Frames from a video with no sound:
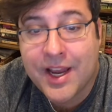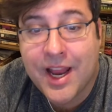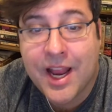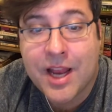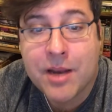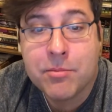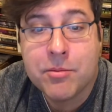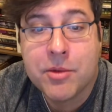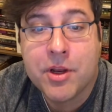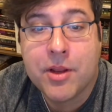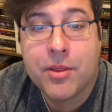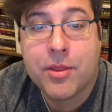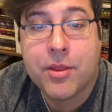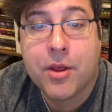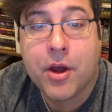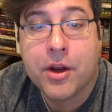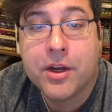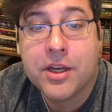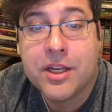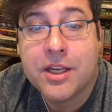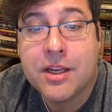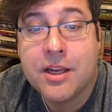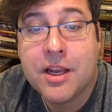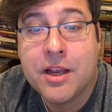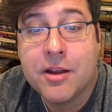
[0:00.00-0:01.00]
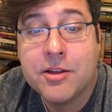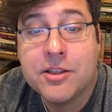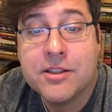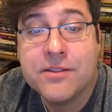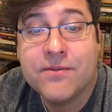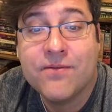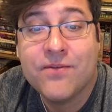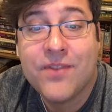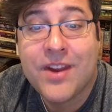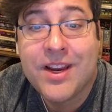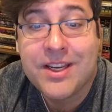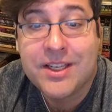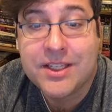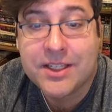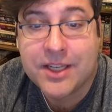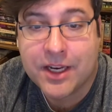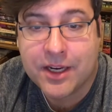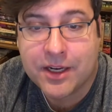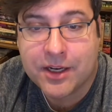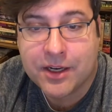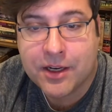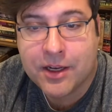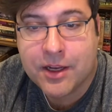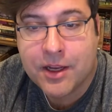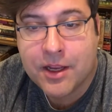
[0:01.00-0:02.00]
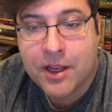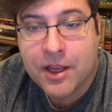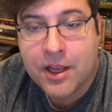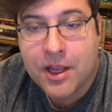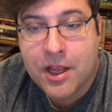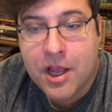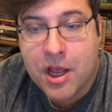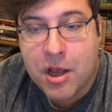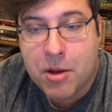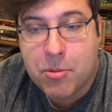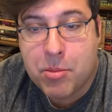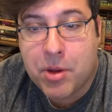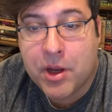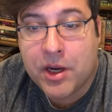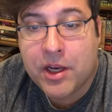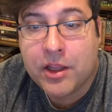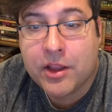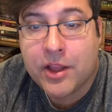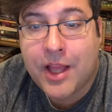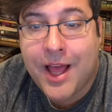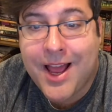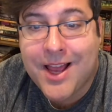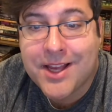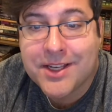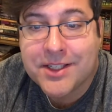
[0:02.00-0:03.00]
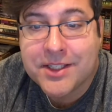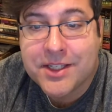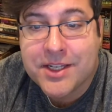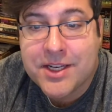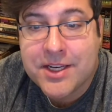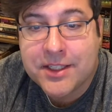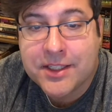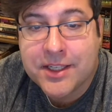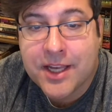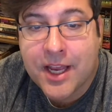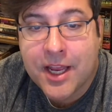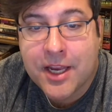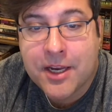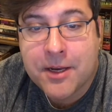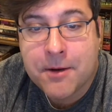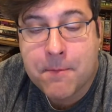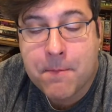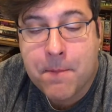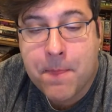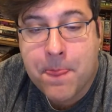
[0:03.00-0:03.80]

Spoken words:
Edmund thought he was fainting. But at last he said,